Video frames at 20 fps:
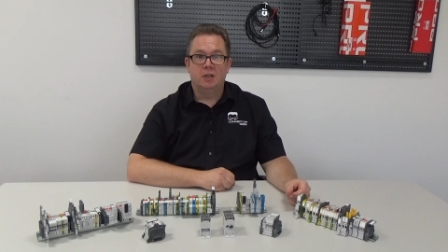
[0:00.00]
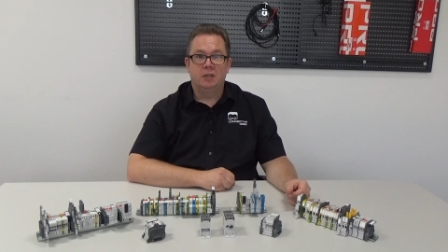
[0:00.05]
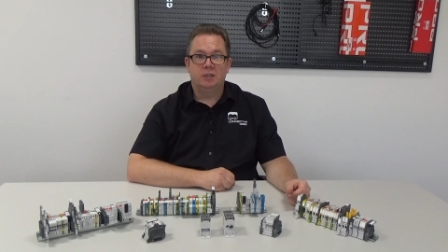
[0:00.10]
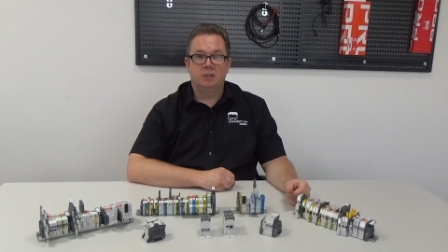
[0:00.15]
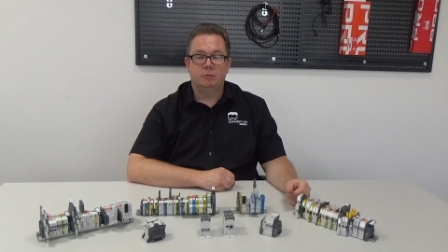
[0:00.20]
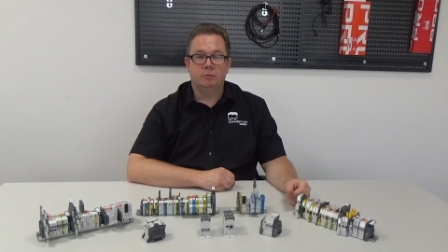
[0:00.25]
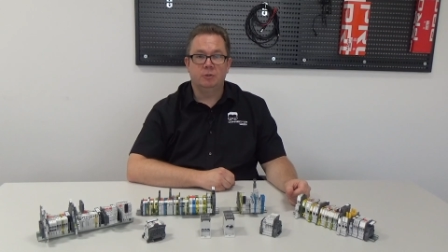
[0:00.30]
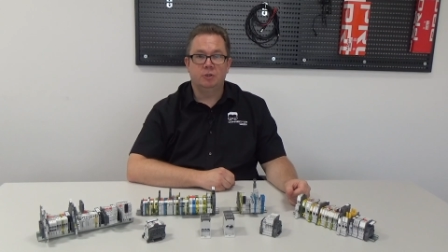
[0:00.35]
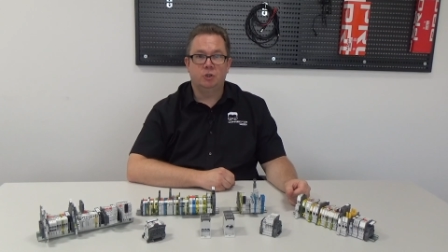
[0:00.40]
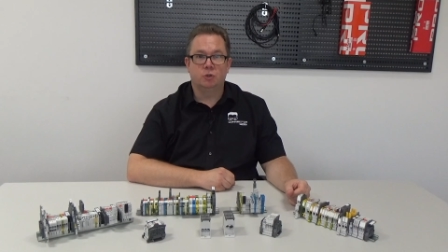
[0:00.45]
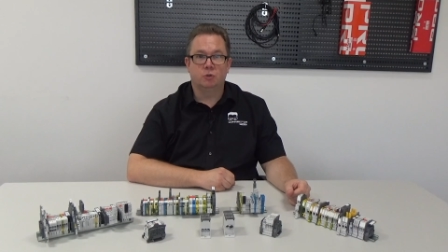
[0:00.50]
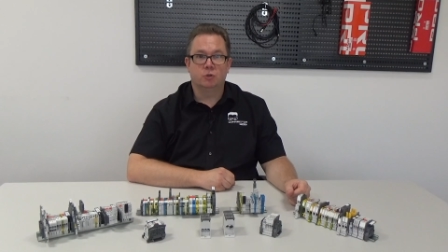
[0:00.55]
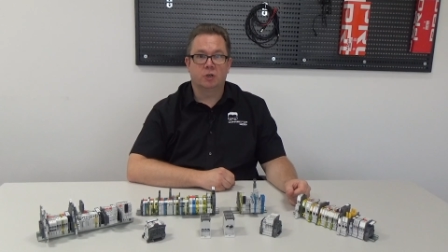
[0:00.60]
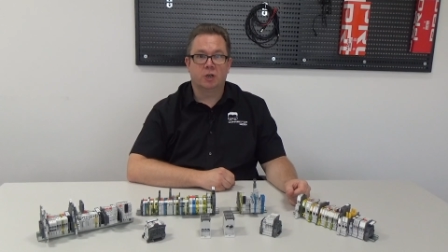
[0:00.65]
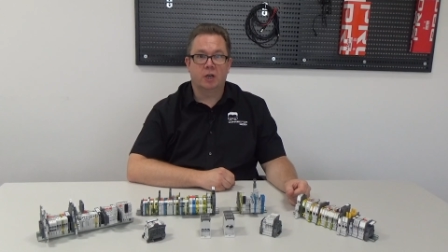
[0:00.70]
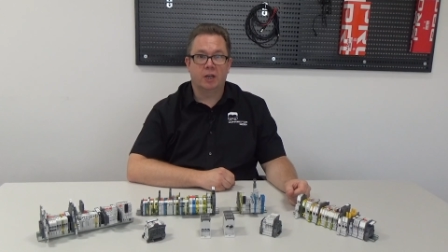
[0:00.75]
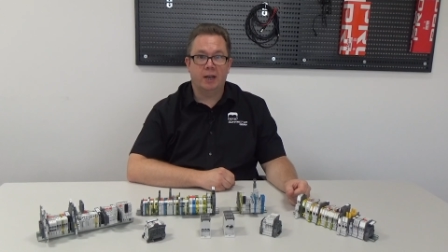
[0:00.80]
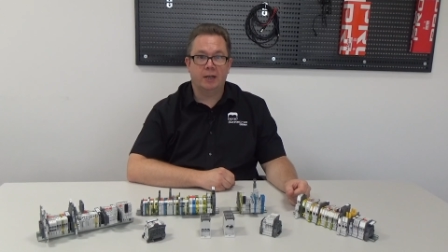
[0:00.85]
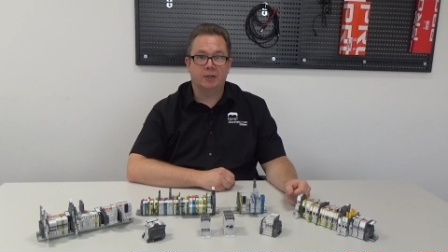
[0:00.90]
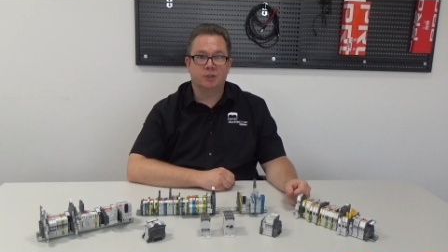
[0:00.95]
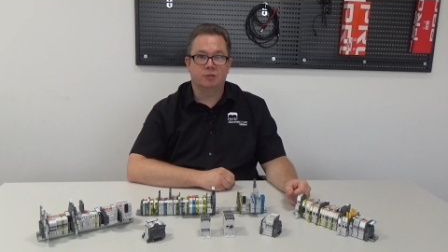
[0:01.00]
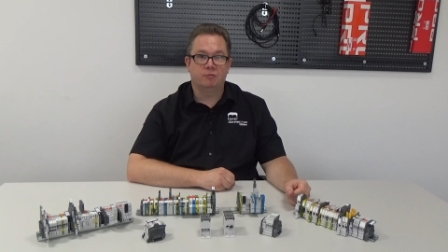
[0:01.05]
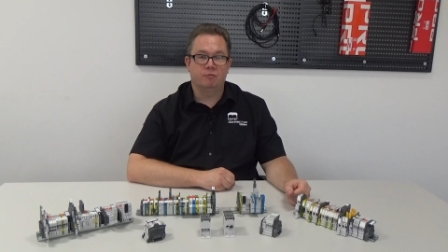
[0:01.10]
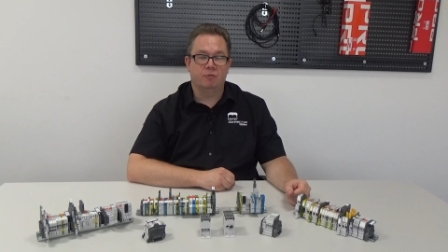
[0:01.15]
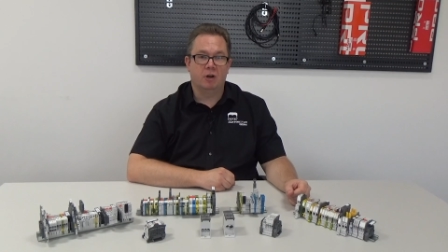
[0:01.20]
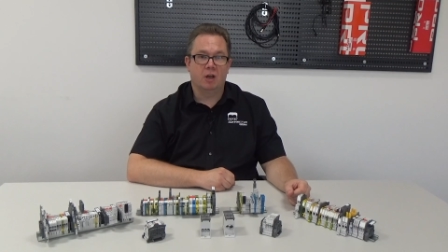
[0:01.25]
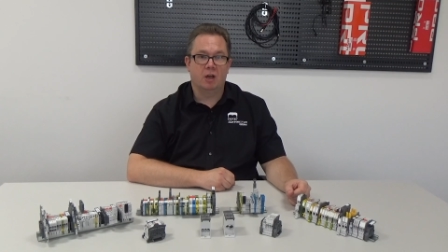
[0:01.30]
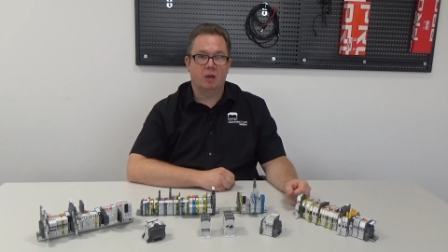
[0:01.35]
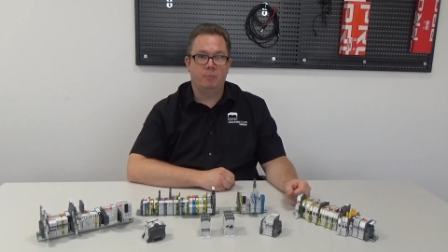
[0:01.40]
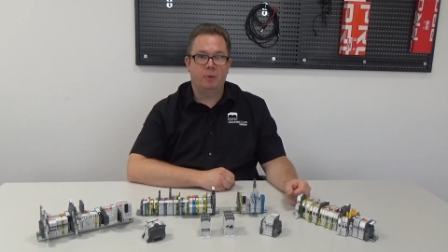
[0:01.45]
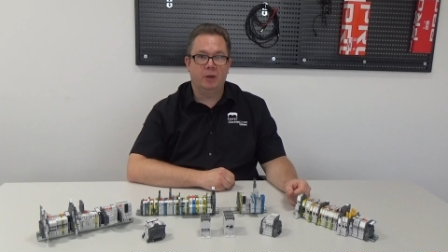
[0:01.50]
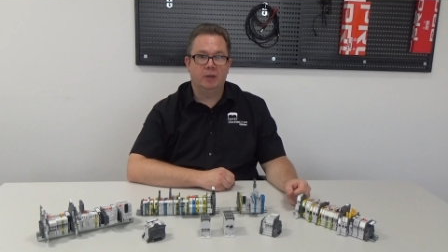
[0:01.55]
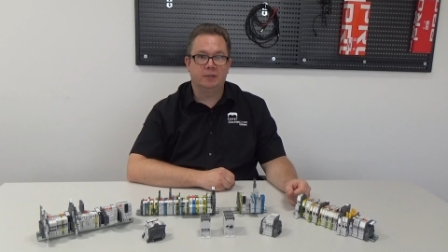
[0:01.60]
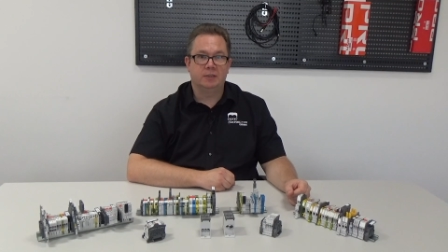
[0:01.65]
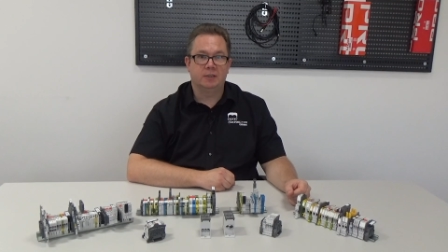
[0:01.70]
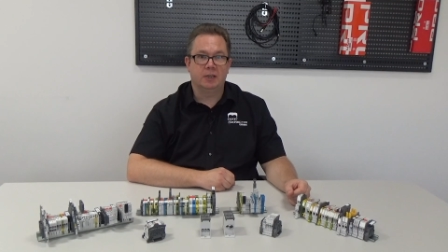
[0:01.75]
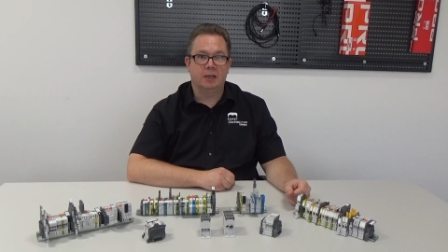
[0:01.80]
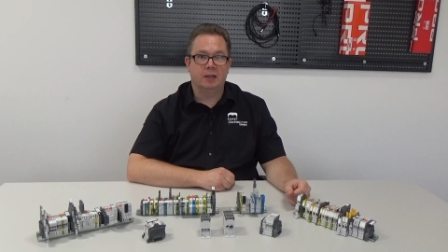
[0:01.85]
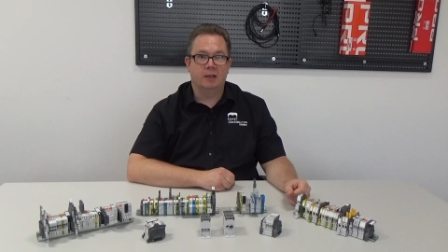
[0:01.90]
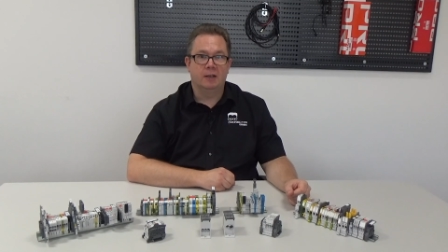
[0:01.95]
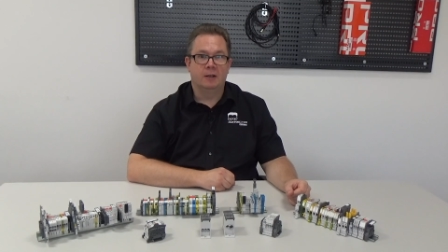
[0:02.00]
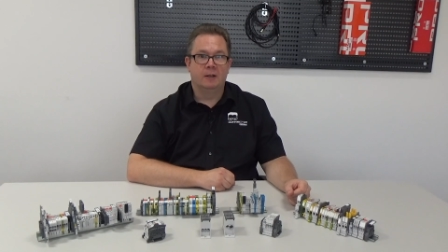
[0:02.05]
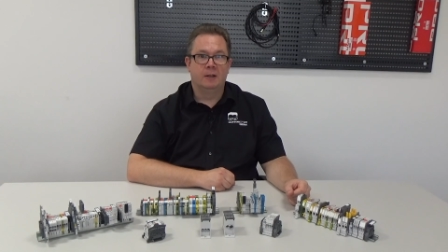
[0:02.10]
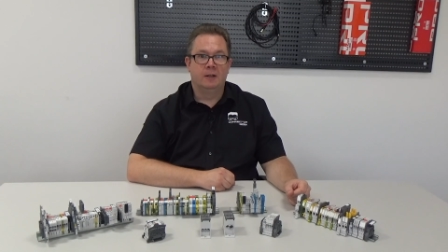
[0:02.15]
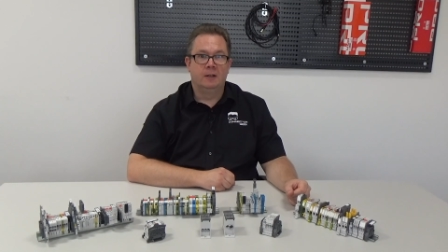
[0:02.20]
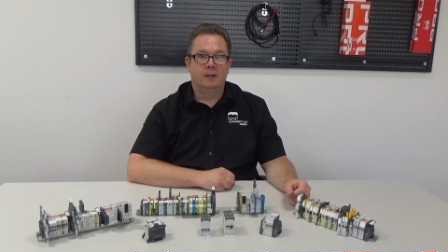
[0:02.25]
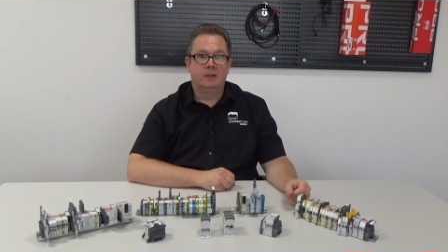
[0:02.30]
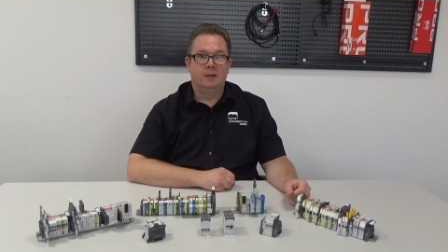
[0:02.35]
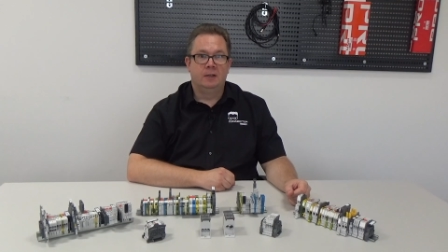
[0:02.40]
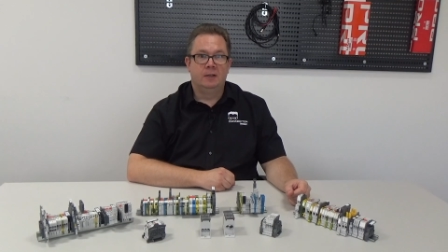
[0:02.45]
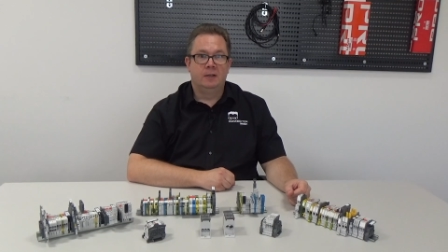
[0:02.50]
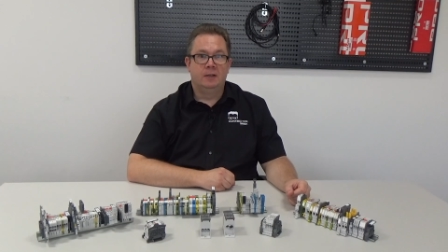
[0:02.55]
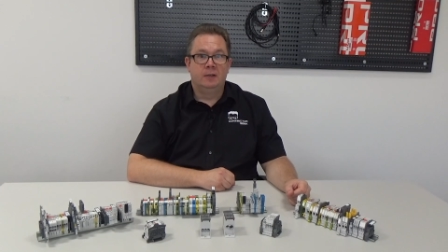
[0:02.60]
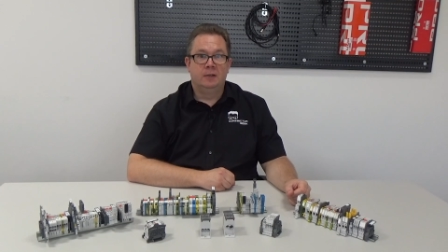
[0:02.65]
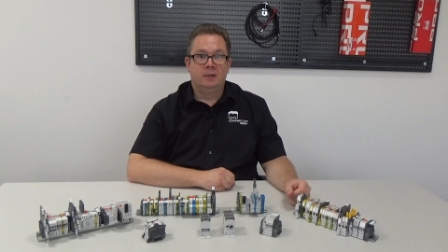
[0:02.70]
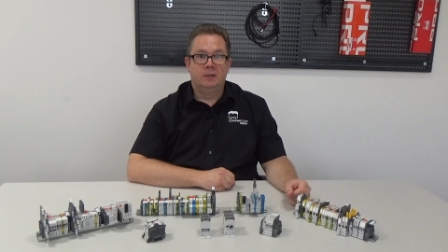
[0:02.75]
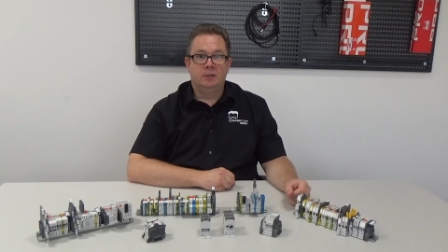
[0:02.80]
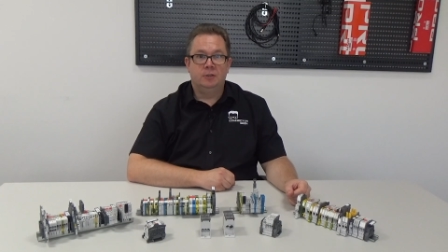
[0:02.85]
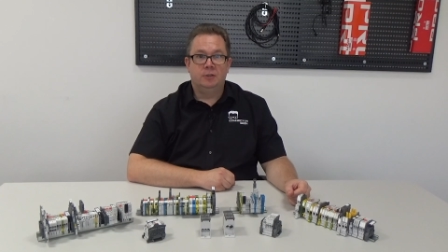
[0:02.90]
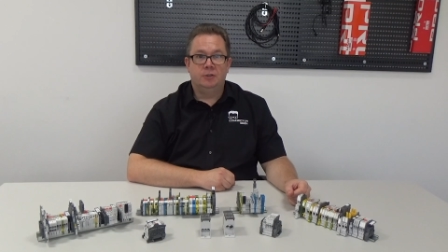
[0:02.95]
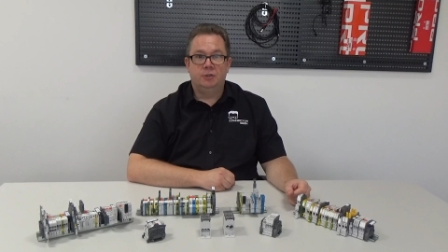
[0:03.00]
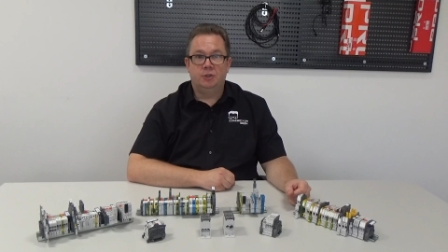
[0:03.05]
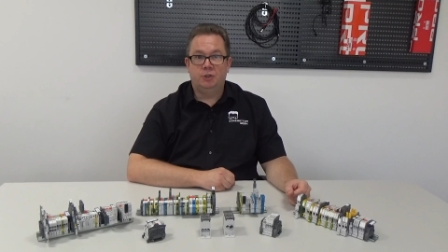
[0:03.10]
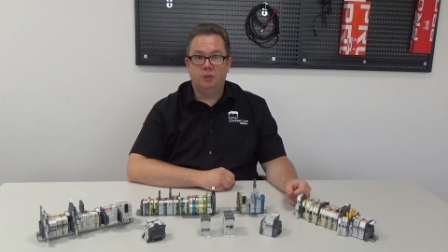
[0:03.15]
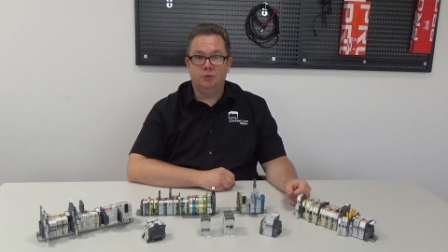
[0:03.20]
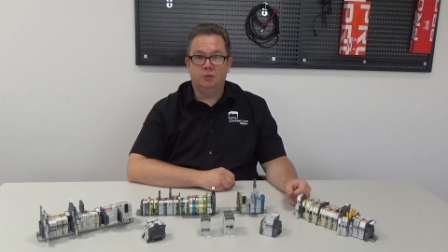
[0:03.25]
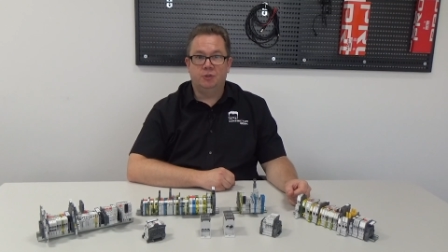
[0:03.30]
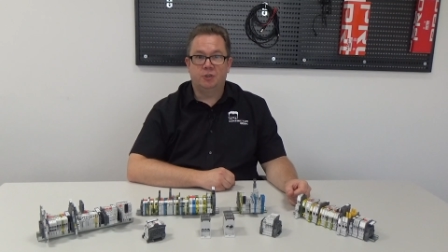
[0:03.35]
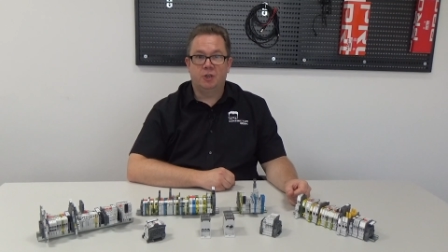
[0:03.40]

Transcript: to ensure connection reliability. Choose